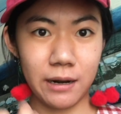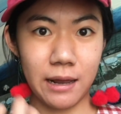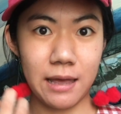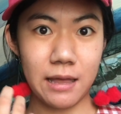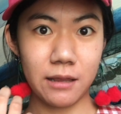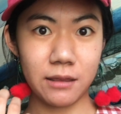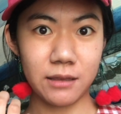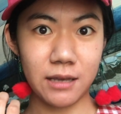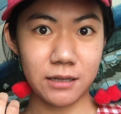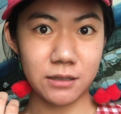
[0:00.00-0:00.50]

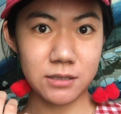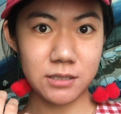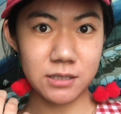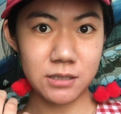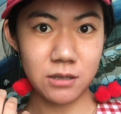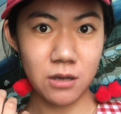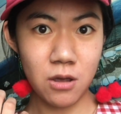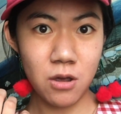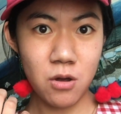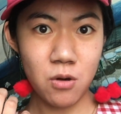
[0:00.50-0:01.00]
and
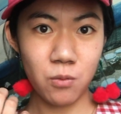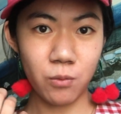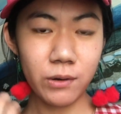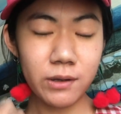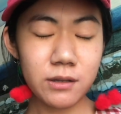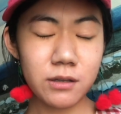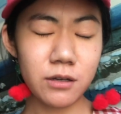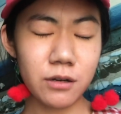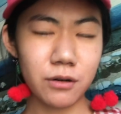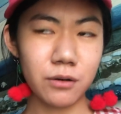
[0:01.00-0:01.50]
that's
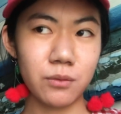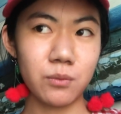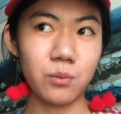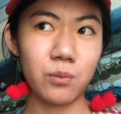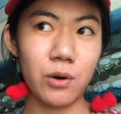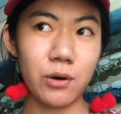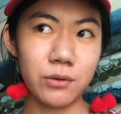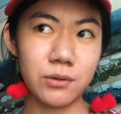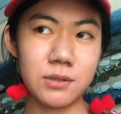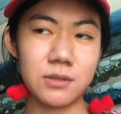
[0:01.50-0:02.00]
what they're
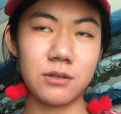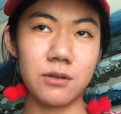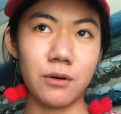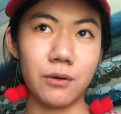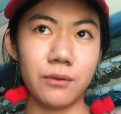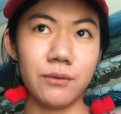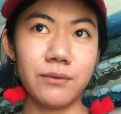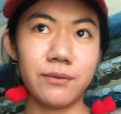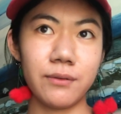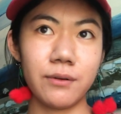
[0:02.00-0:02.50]
most
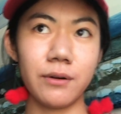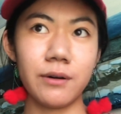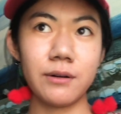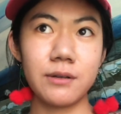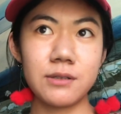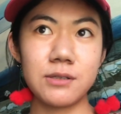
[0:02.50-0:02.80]
known for.